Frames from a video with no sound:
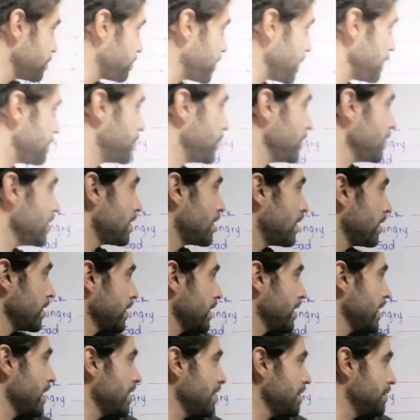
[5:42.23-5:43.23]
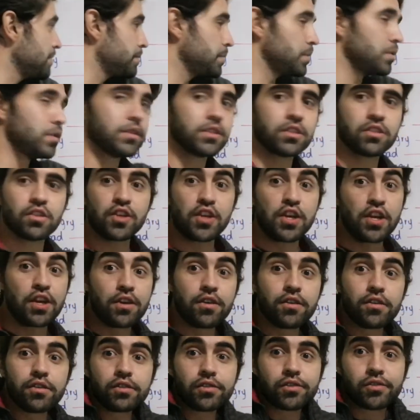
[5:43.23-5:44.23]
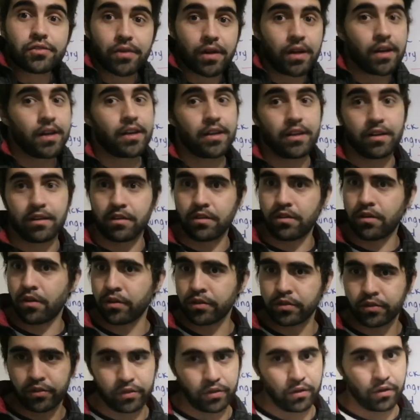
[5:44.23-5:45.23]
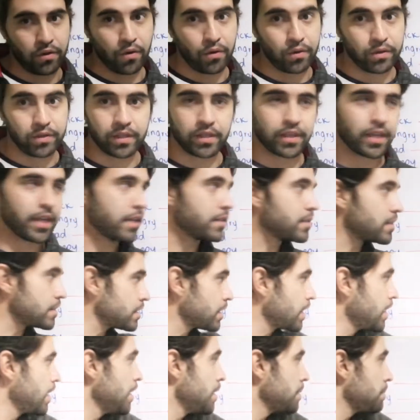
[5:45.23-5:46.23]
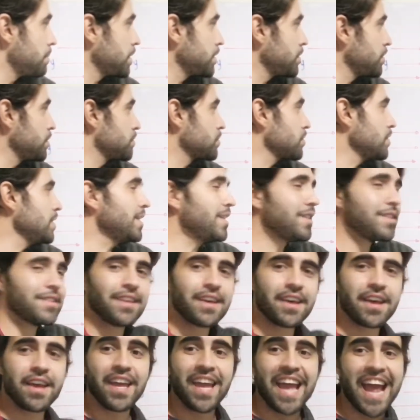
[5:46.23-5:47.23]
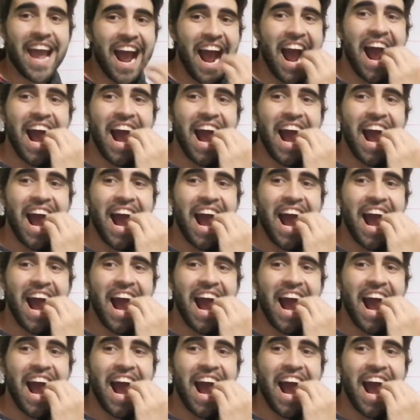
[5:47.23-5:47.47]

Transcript: people are nervous, usually, not all the cases, but usually they